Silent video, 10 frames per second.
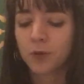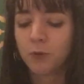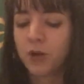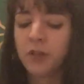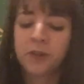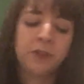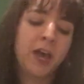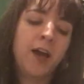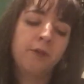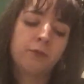well,
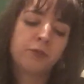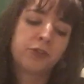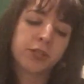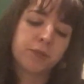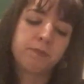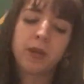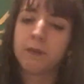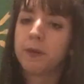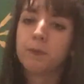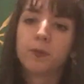that will just
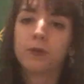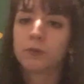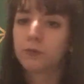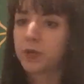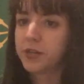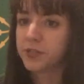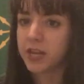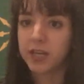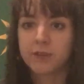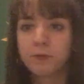make people want to
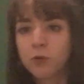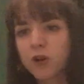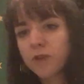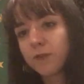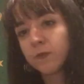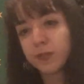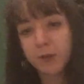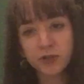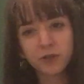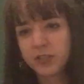take even more from
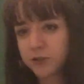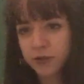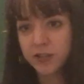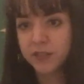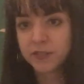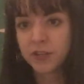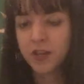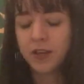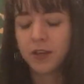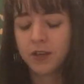special interests.
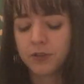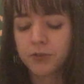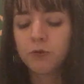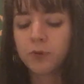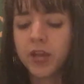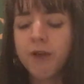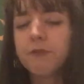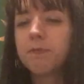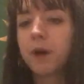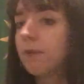So we have
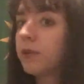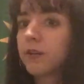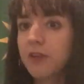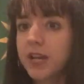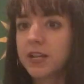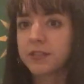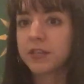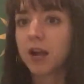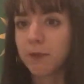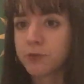the public
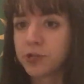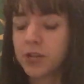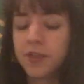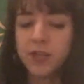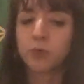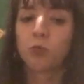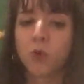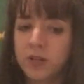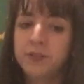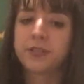financing option, and that's
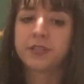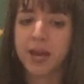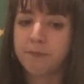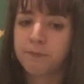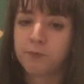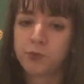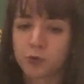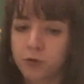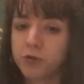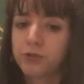one step
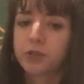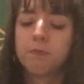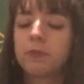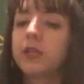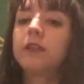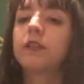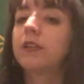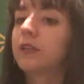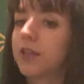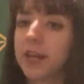towards
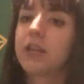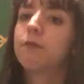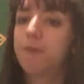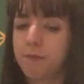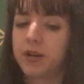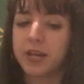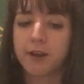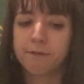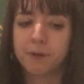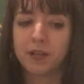completely getting money
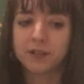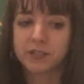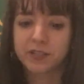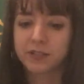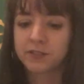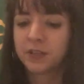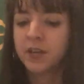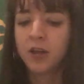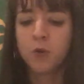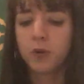out of politics.
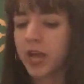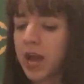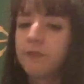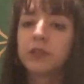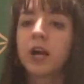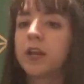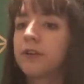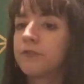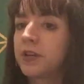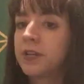We have a lot
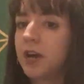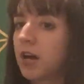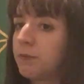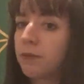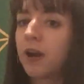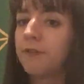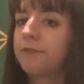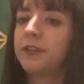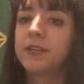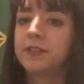of
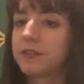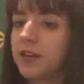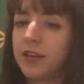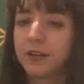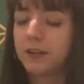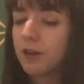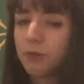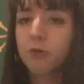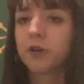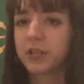nonprofits and
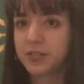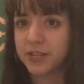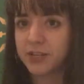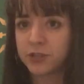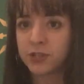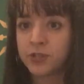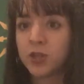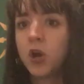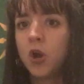other organizations